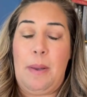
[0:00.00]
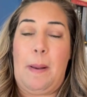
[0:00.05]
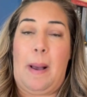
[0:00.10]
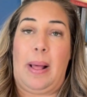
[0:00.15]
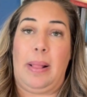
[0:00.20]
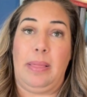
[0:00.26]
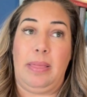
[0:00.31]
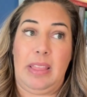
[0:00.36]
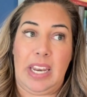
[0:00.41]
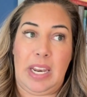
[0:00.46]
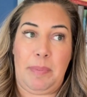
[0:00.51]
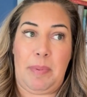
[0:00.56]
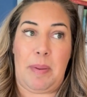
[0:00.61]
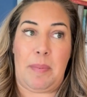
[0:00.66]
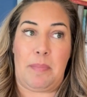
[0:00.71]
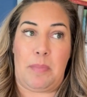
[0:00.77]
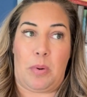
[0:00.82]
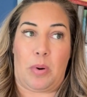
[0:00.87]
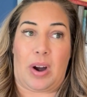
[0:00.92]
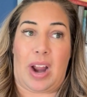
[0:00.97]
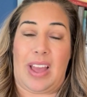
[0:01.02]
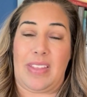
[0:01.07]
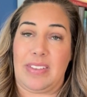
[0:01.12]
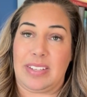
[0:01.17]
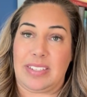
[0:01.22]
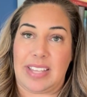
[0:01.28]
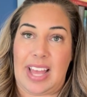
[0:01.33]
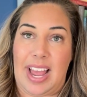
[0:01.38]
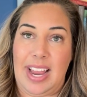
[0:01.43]
a little bit more on
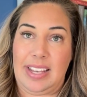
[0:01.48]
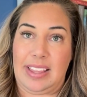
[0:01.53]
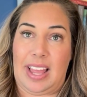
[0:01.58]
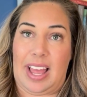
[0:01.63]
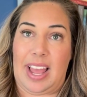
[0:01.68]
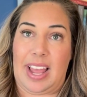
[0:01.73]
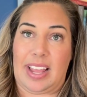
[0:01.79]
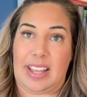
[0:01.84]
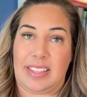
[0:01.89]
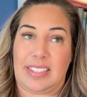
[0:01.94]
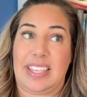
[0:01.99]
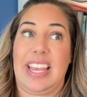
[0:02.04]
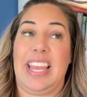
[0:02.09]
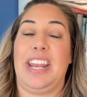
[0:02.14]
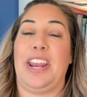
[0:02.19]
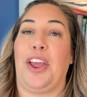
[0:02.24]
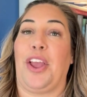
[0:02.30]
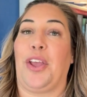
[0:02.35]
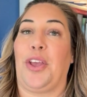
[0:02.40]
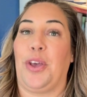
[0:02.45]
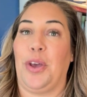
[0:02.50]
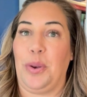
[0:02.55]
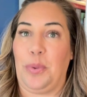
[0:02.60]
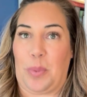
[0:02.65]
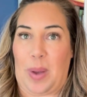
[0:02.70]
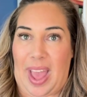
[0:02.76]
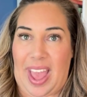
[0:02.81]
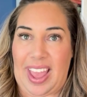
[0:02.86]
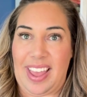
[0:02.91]
the sidelines in a
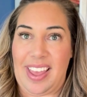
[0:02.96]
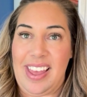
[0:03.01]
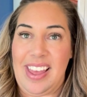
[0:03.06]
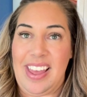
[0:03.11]
good way.